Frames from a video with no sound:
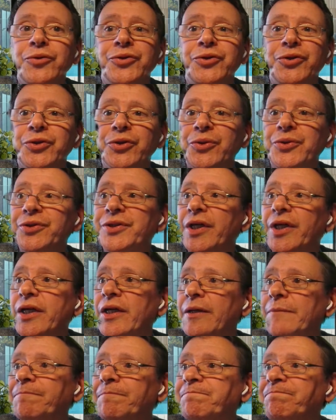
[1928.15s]
to
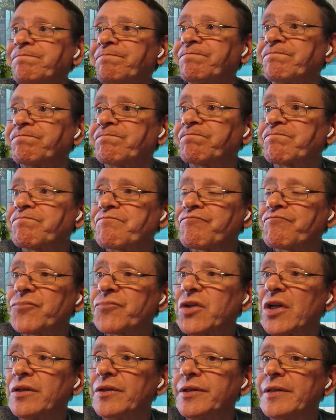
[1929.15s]

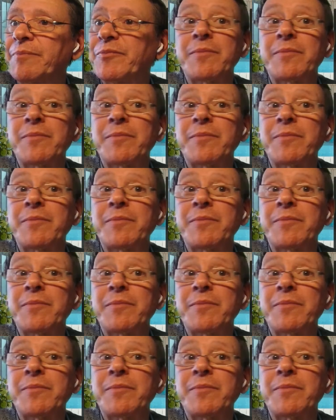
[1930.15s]
the